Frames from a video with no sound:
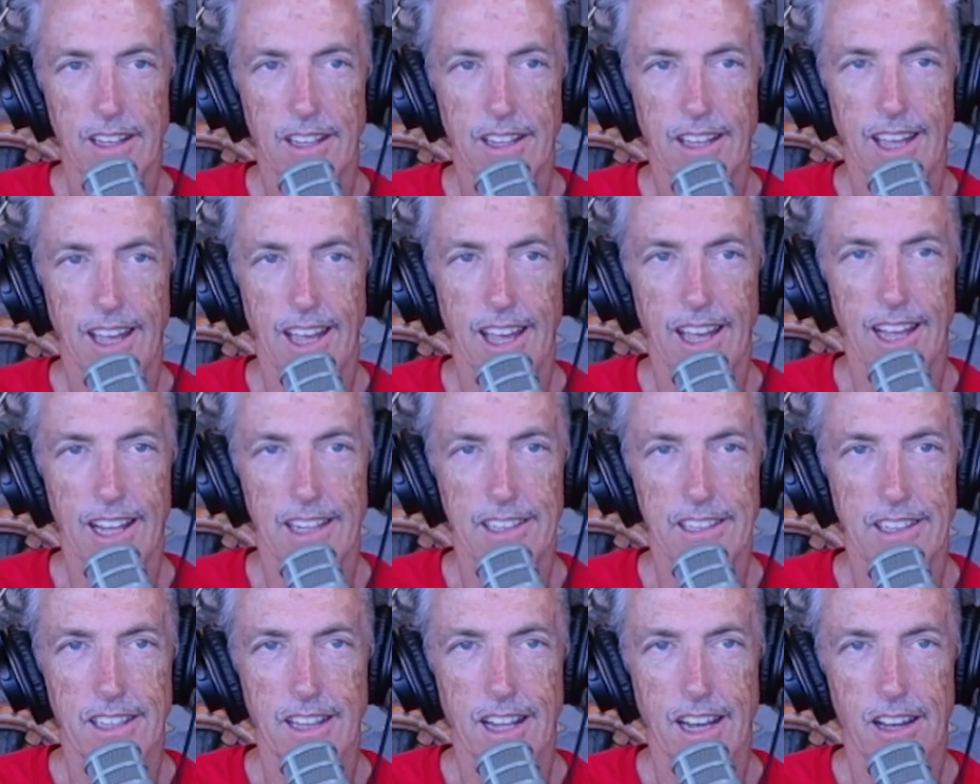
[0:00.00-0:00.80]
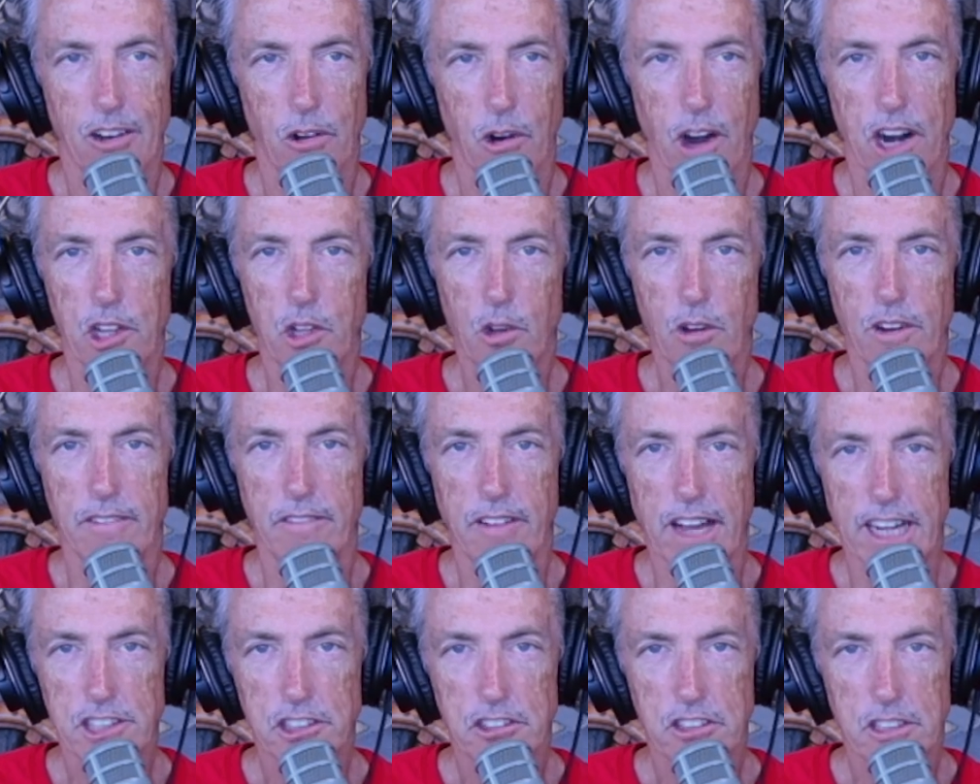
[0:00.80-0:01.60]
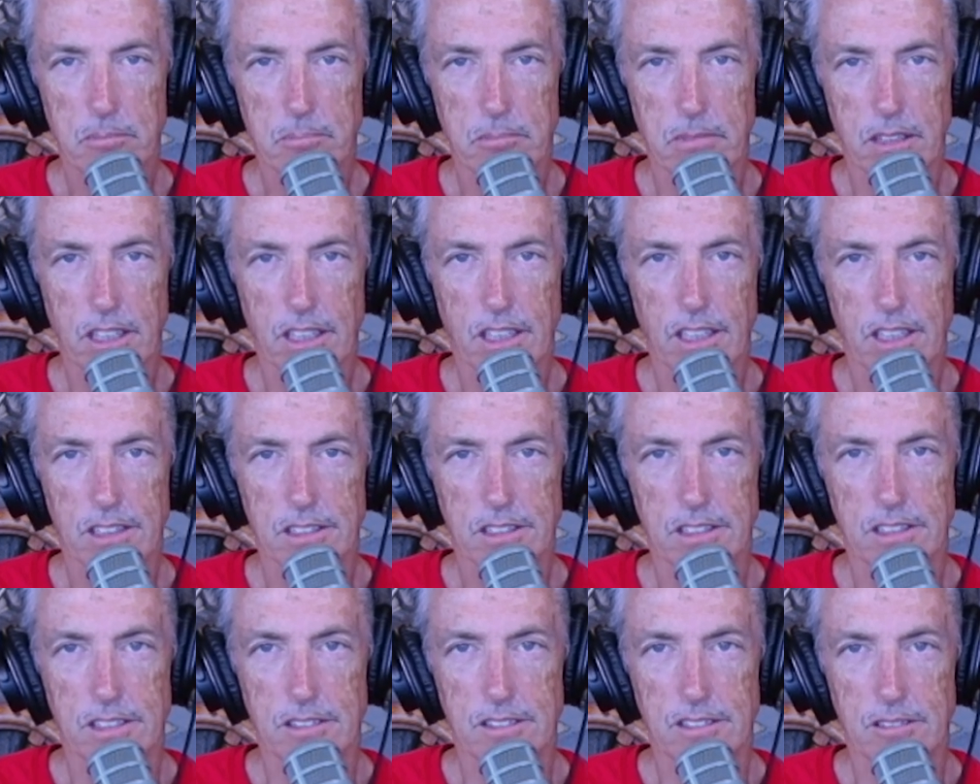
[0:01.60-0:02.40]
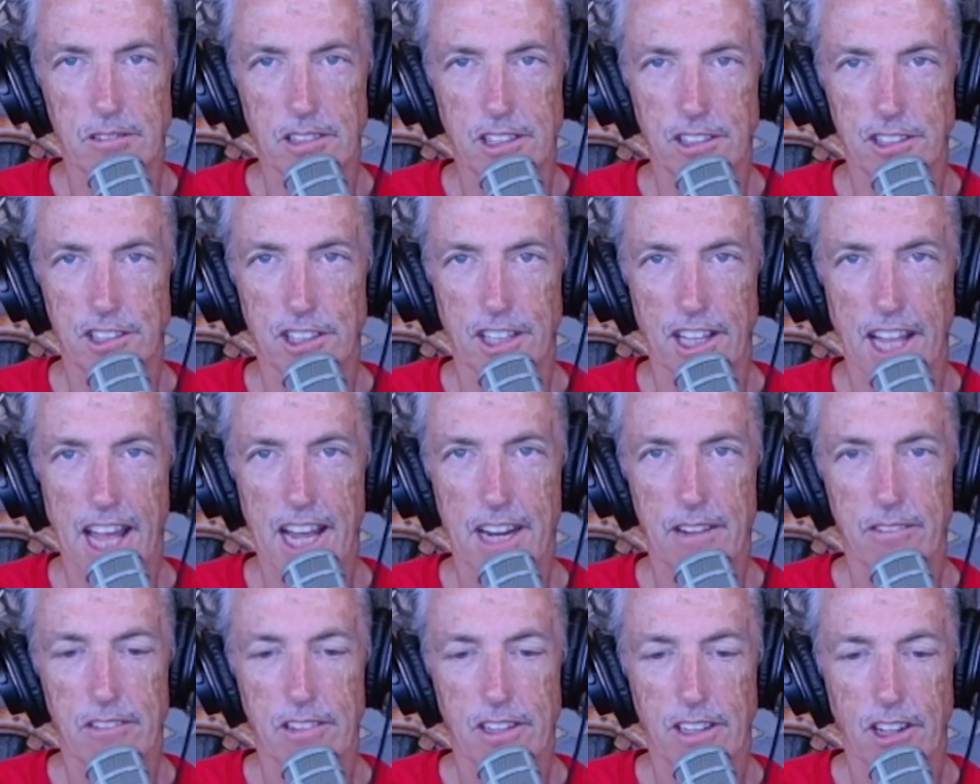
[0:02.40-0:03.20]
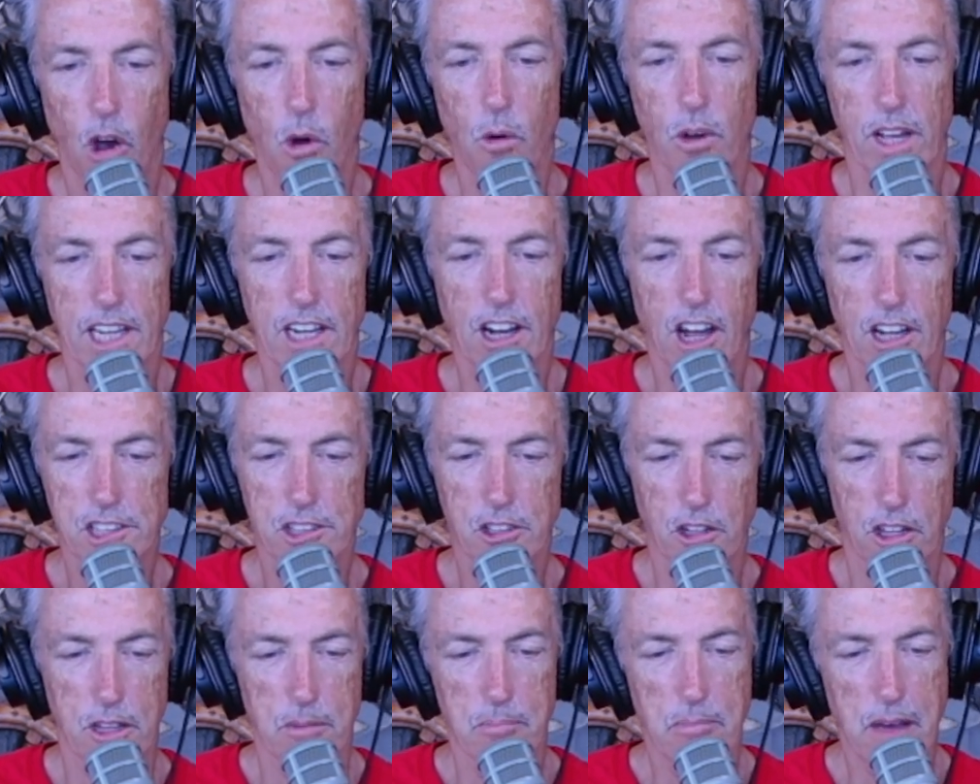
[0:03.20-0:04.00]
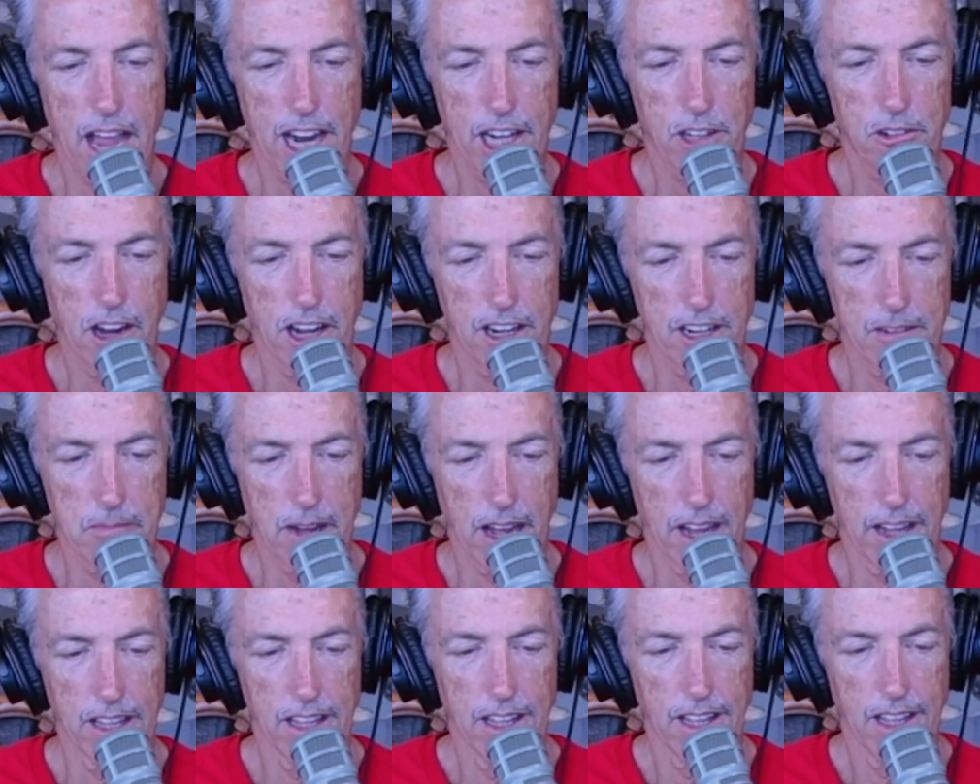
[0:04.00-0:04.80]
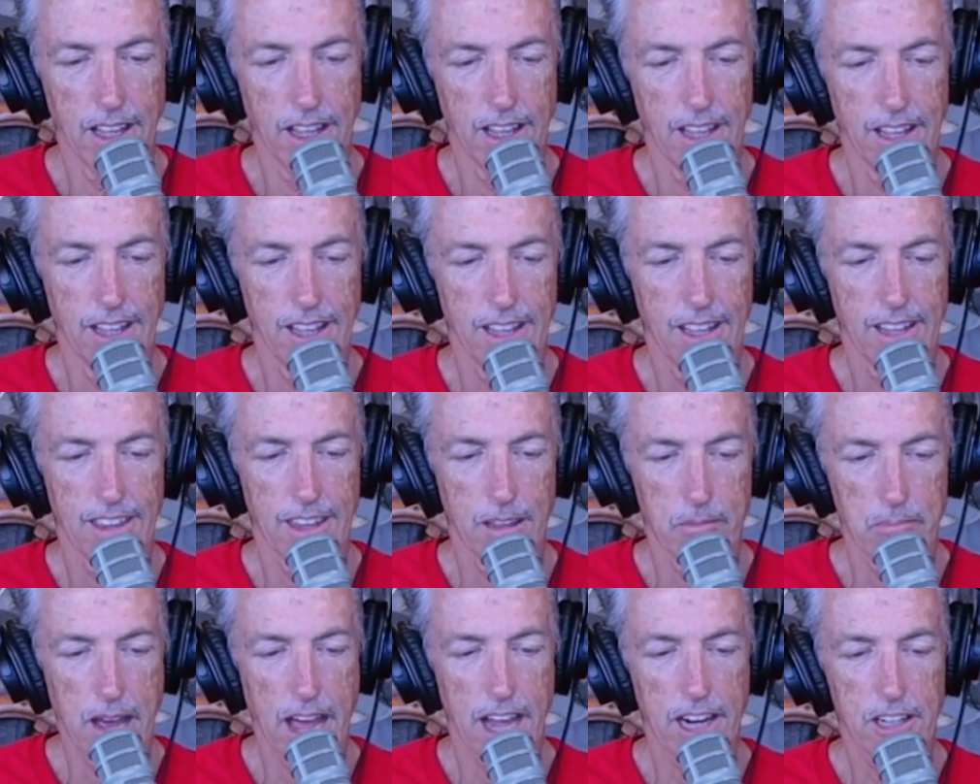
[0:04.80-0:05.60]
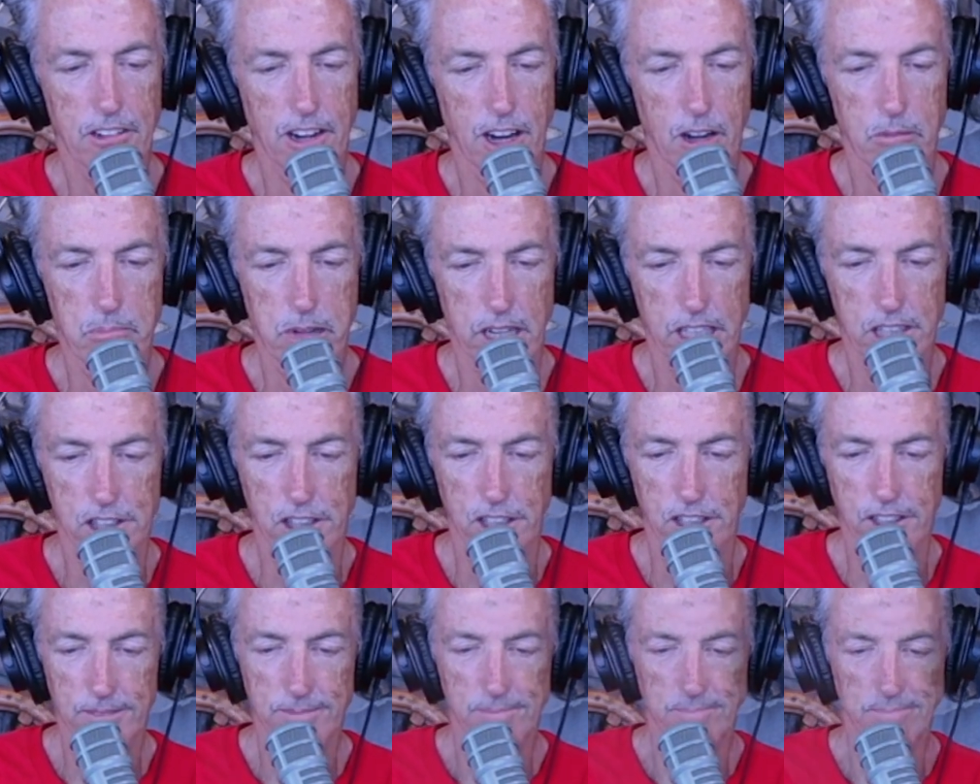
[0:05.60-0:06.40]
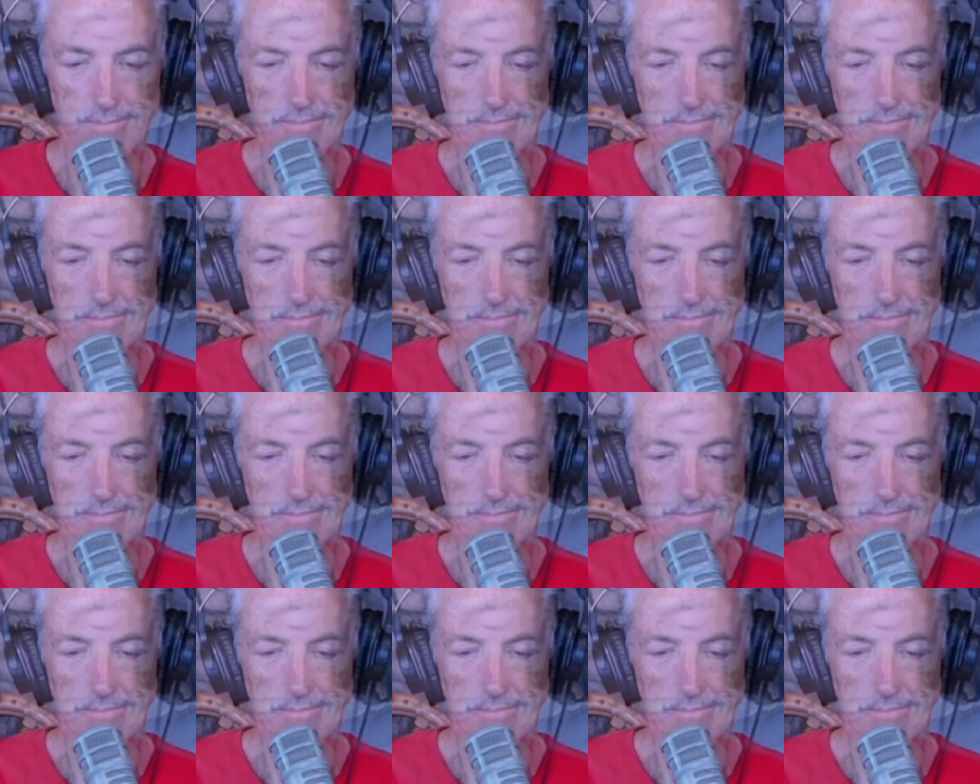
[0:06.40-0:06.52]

And uh, are you a veteran? Because there's a lot of... Oh, and also the background of my... The background picture...